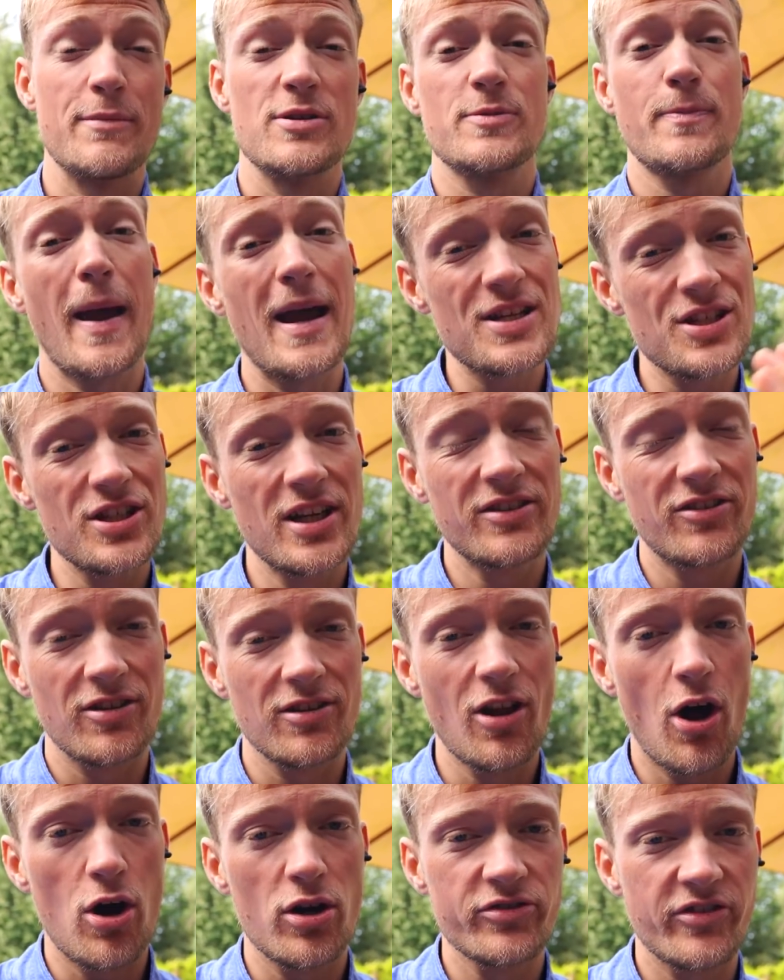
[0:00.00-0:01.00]
Especially into
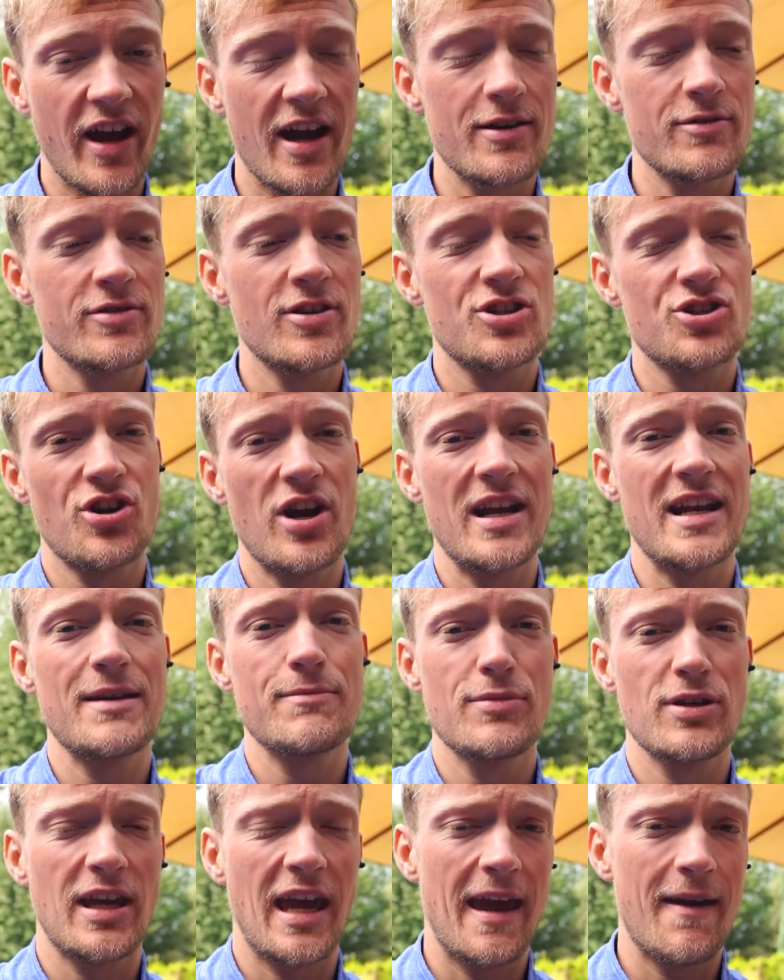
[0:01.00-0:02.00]
lockdown, the training
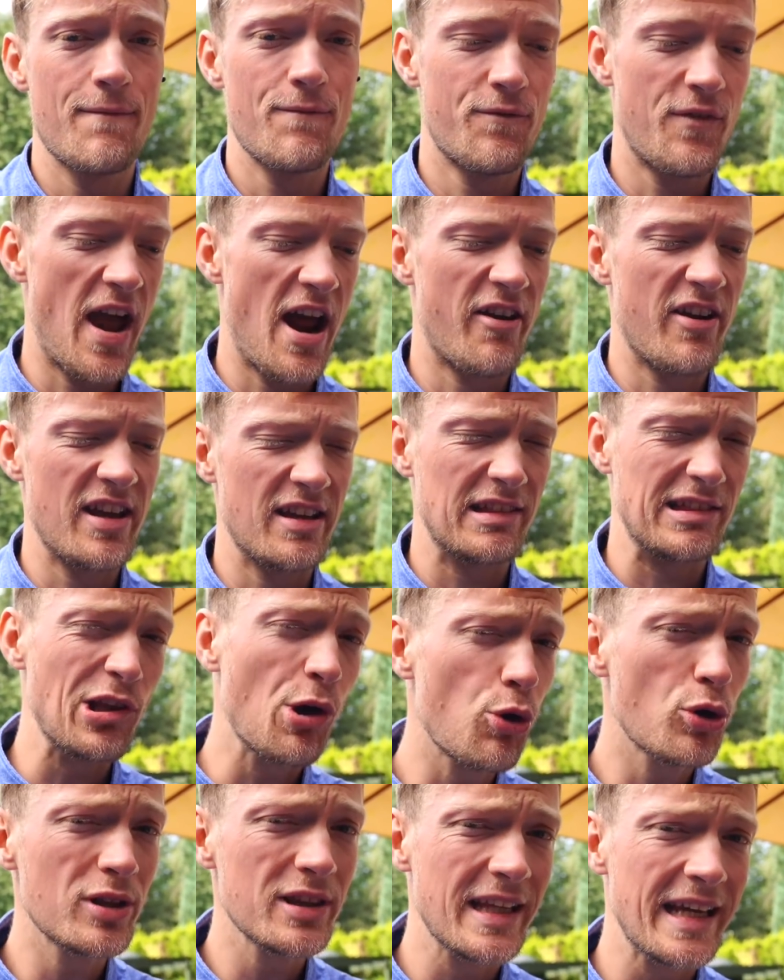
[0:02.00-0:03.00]
became very
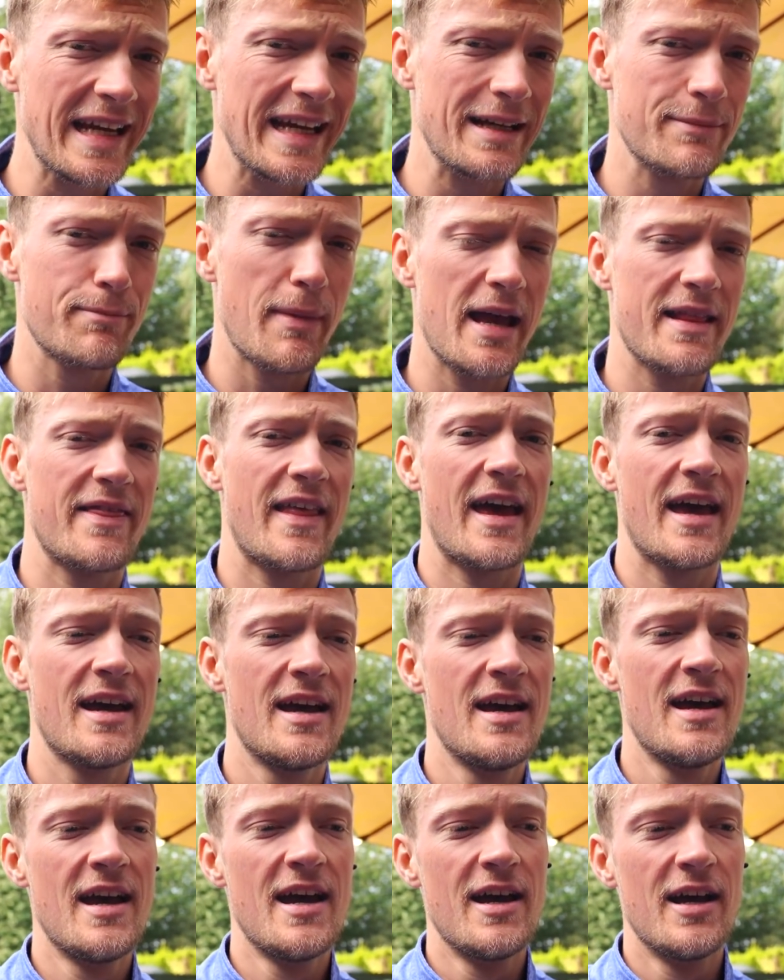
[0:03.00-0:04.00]
lonely and meant that
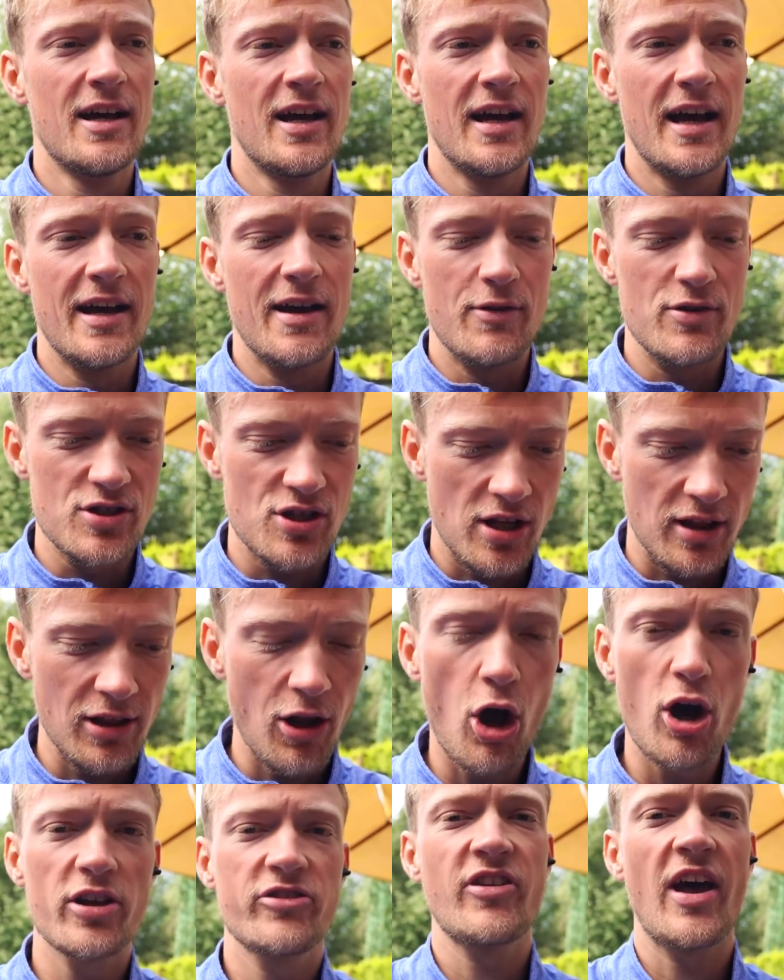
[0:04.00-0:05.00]
there was a
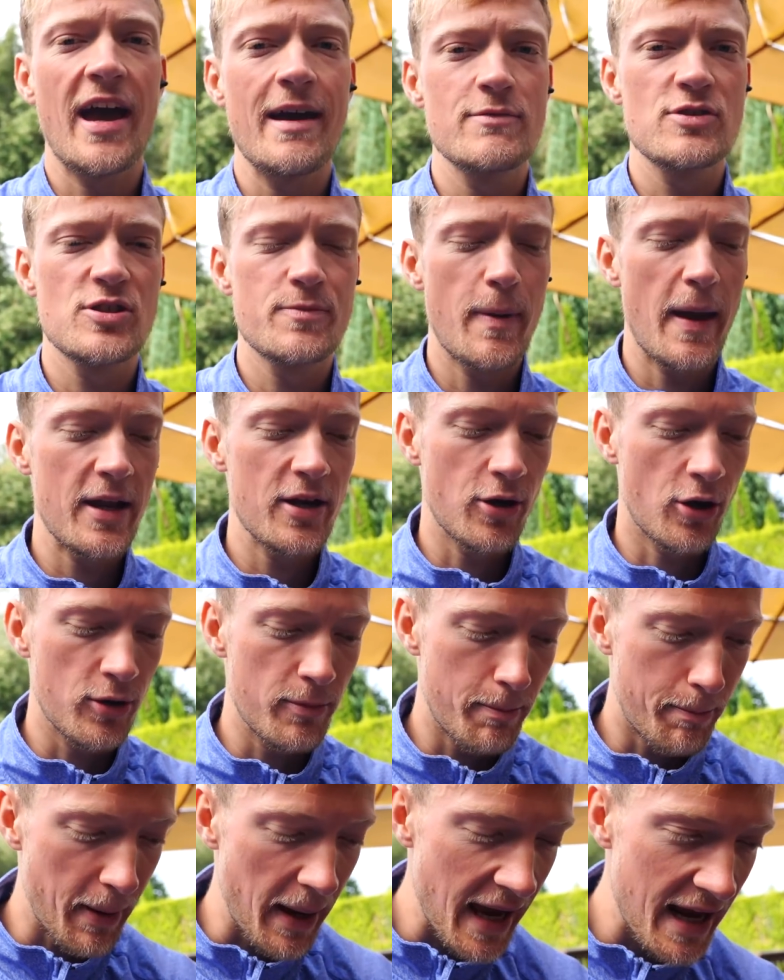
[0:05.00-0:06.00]
lot of time spent
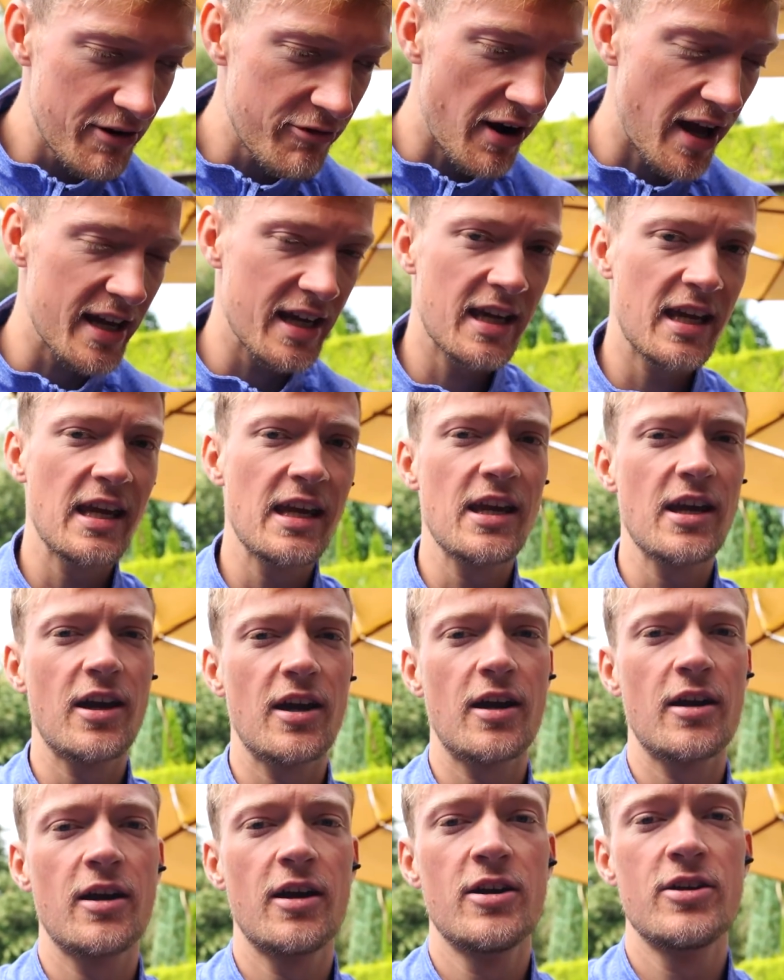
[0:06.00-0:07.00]
on bay right
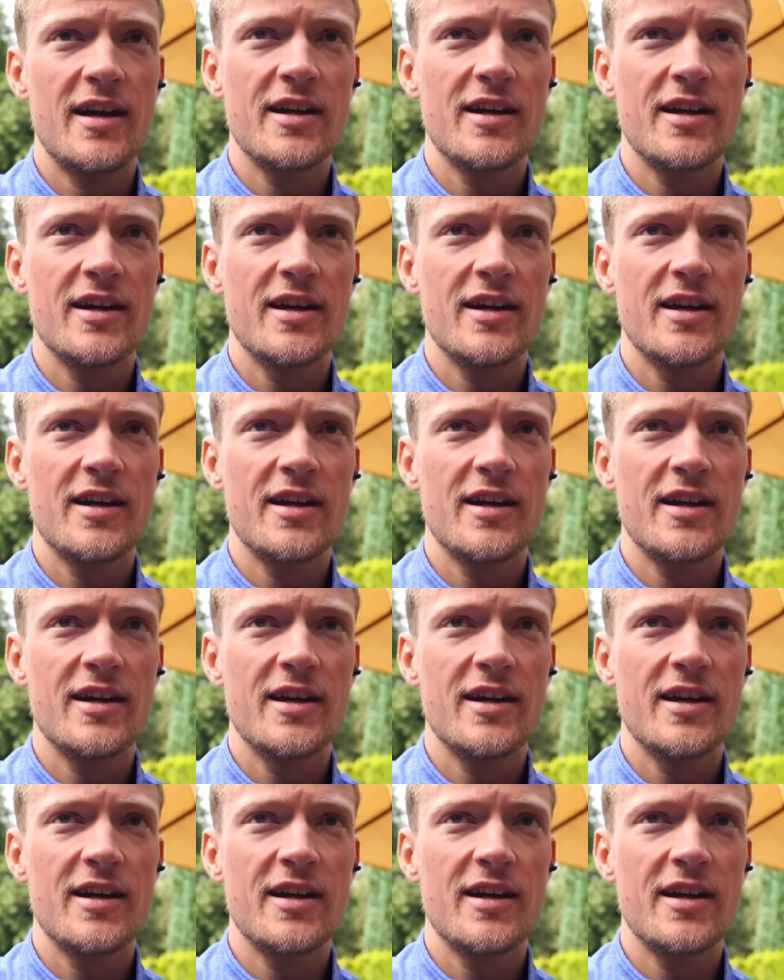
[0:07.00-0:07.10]
here.